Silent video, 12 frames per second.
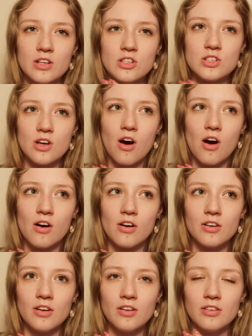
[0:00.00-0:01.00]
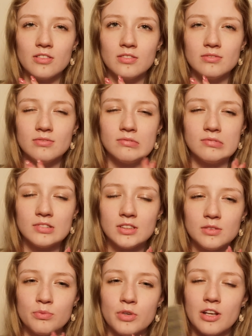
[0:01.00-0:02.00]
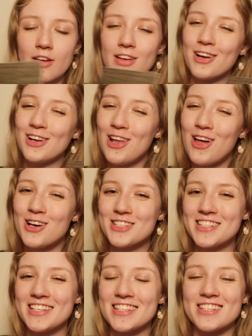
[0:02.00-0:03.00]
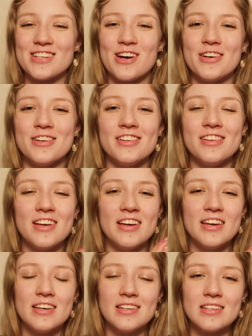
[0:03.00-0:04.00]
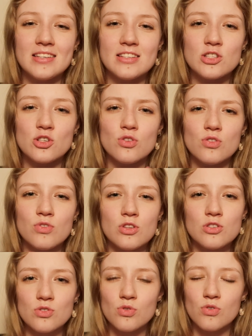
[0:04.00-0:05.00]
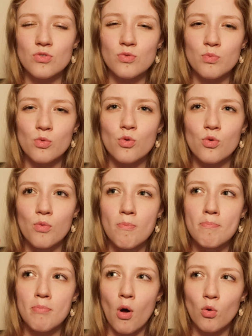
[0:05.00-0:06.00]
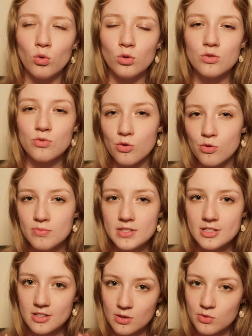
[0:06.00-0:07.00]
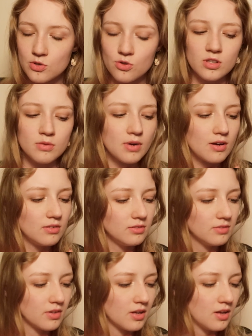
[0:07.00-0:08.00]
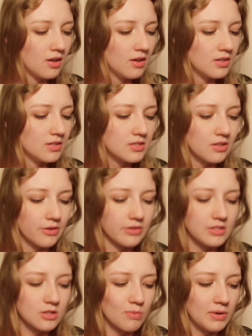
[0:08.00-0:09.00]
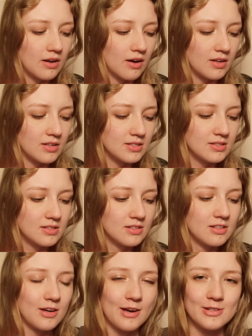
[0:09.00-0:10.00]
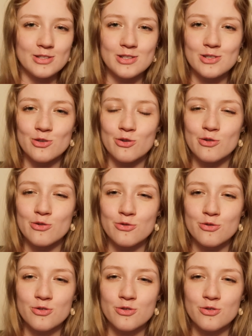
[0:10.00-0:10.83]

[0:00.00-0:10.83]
dark but like classy style is good for the sort of more bold rooms that you were talking about. So this could be nice as a sort of,